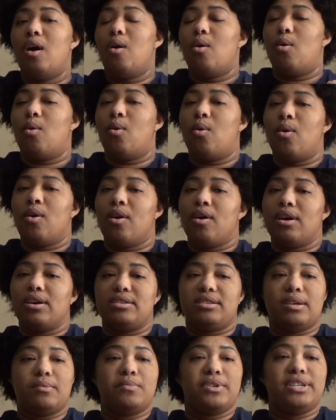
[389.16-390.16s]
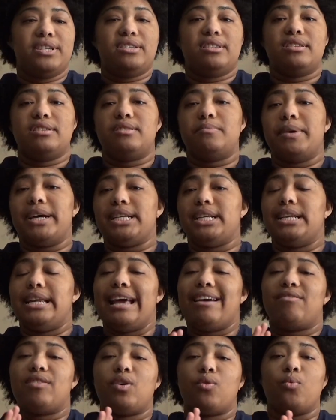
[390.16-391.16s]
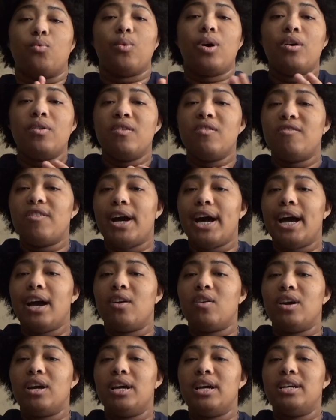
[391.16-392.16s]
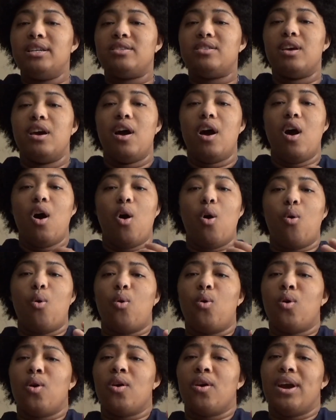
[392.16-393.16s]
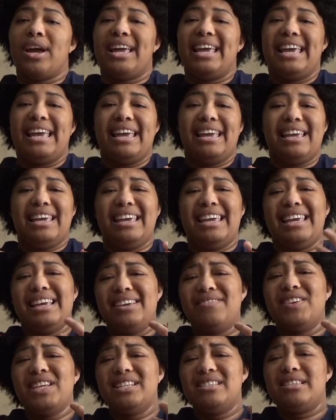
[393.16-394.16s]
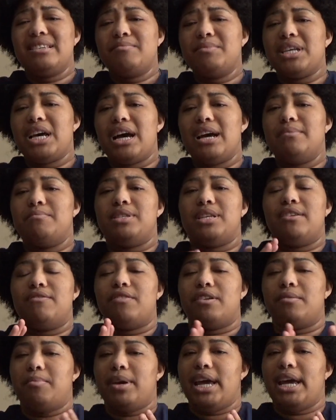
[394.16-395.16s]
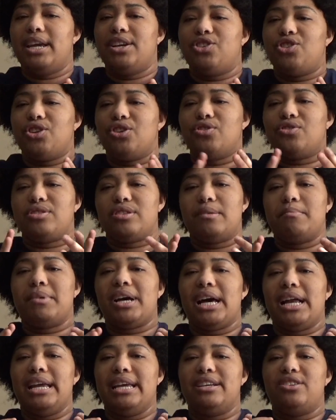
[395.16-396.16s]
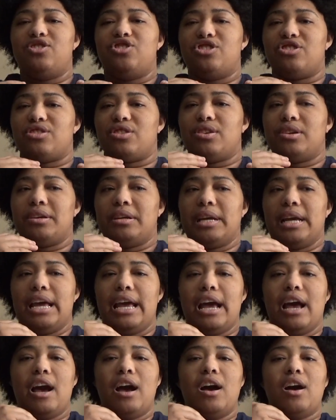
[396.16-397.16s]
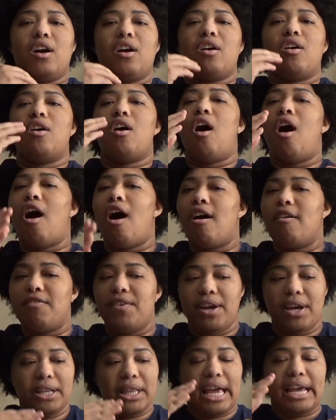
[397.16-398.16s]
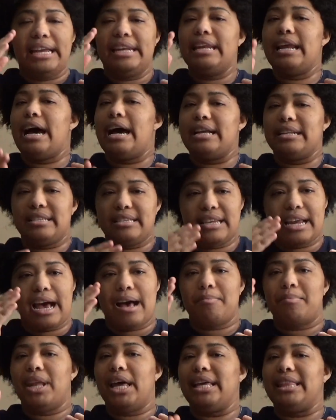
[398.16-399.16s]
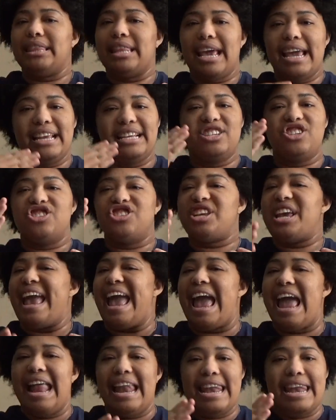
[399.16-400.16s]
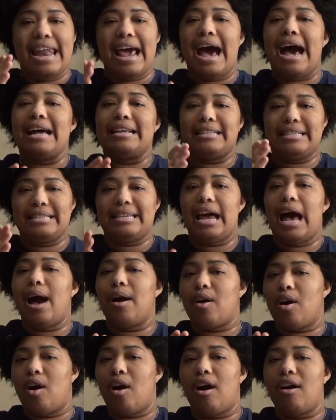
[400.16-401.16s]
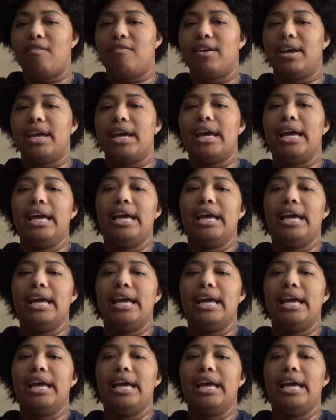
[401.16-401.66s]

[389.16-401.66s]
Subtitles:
or someone is suspected to have coronavirus, or even sometimes if a patient or somebody is just coughing like nonstop, like they just cannot stop coughing.